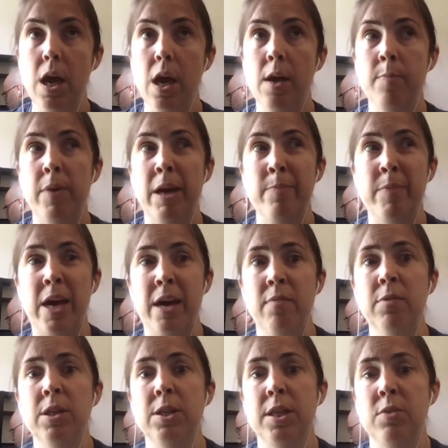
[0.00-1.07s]
I'm
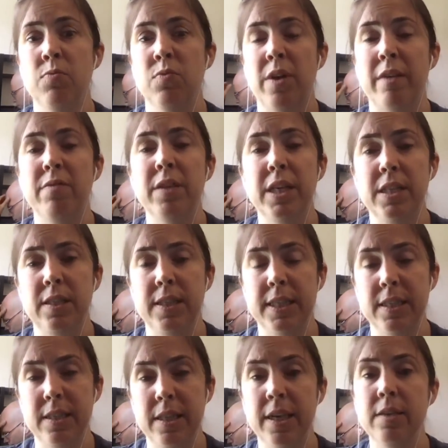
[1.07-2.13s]
averaging roughly
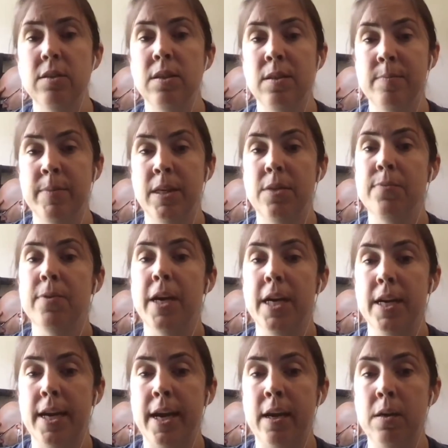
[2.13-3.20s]
6,000 a month
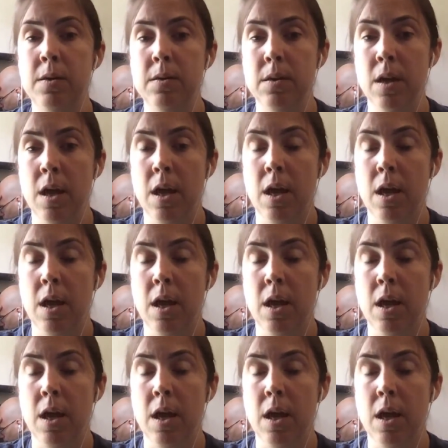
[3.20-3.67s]
right now.